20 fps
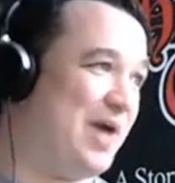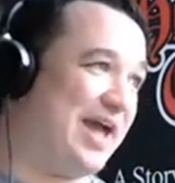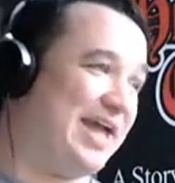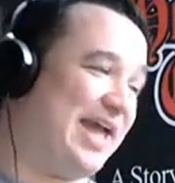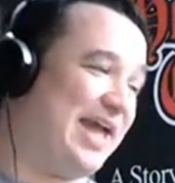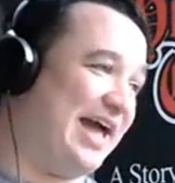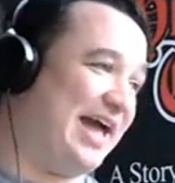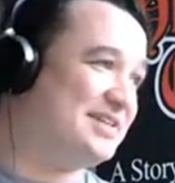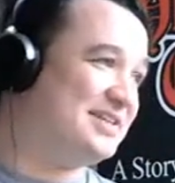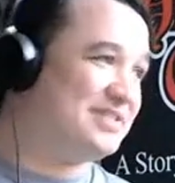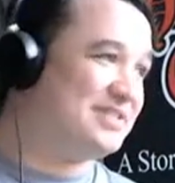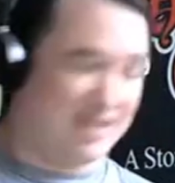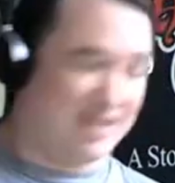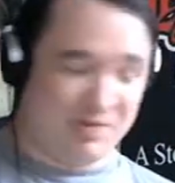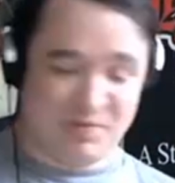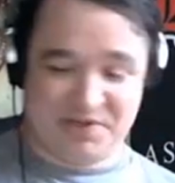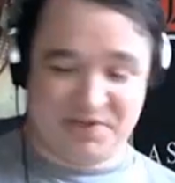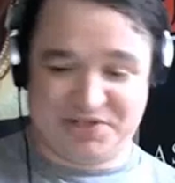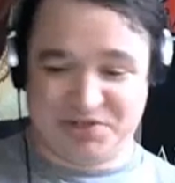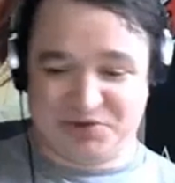at what level
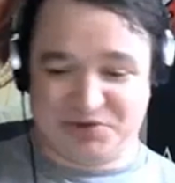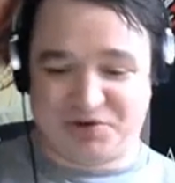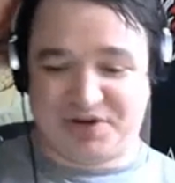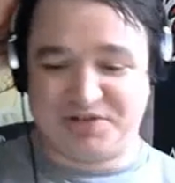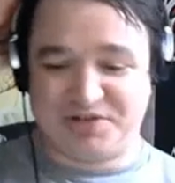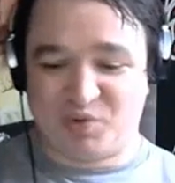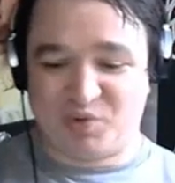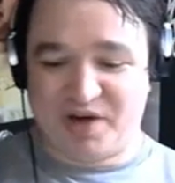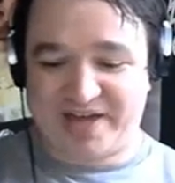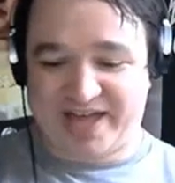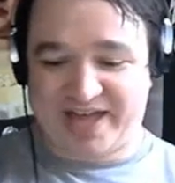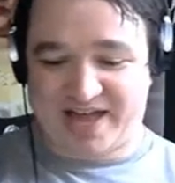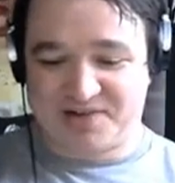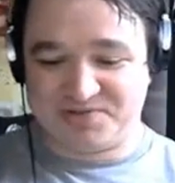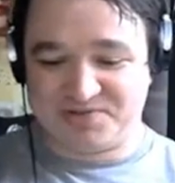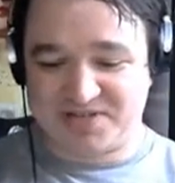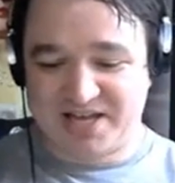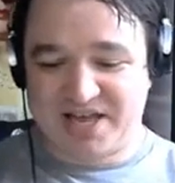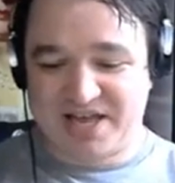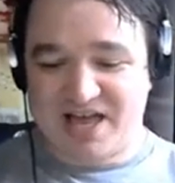you back at, and we're still
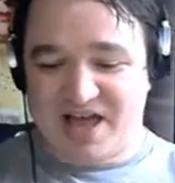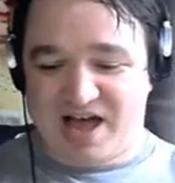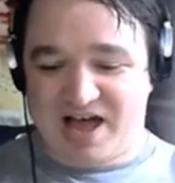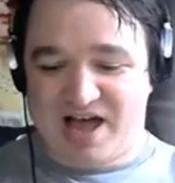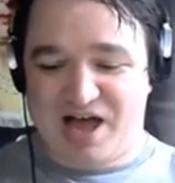trying to work